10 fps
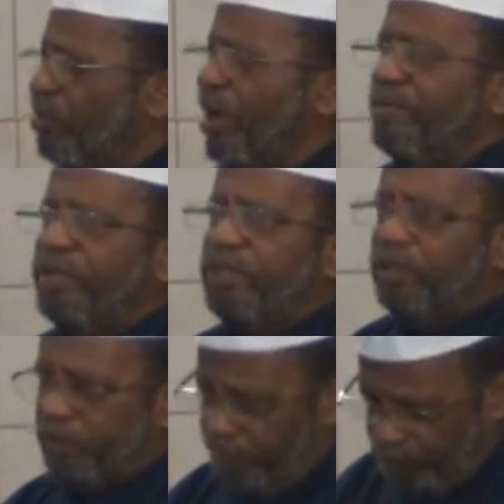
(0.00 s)
don't know how many
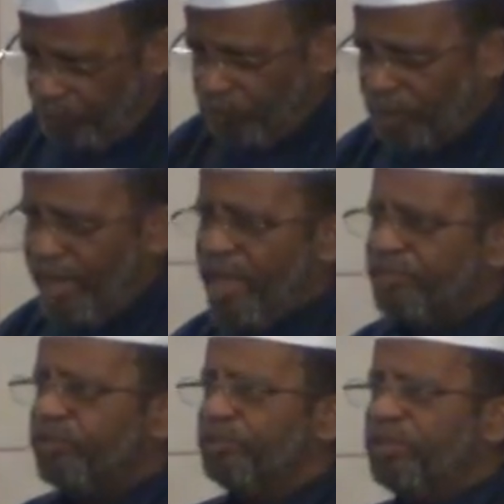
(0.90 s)
years. I
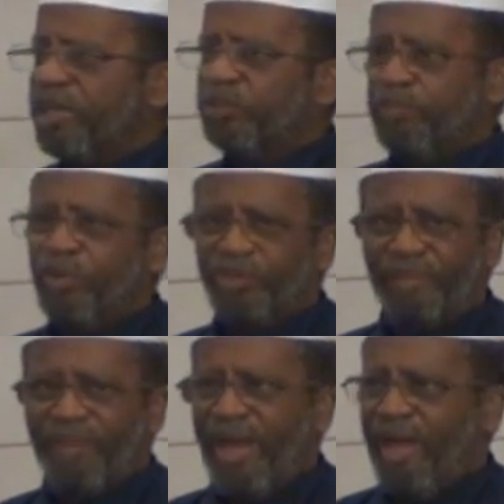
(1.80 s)
have some textbooks
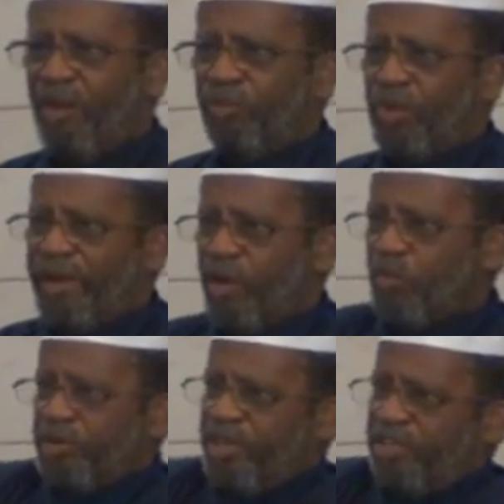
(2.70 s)
at my house. I got
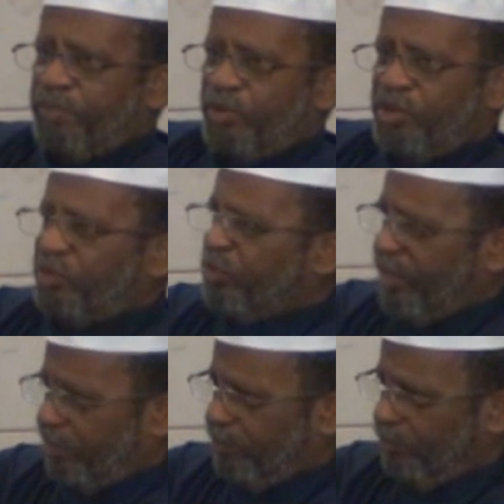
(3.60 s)
one textbook this
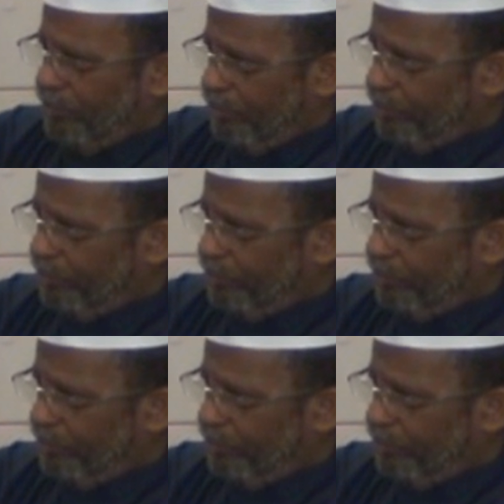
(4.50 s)
thick.